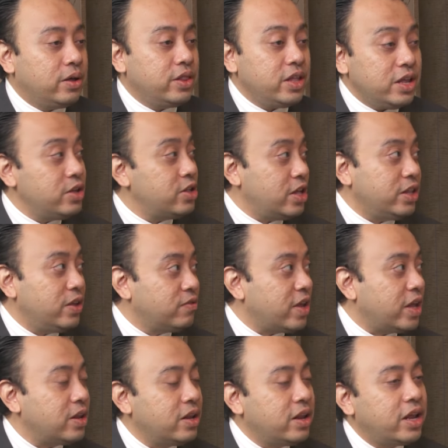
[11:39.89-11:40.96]
the initiatives
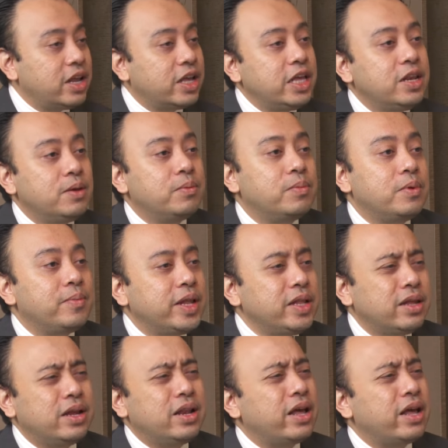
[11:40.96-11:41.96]
that the kingdom implemented,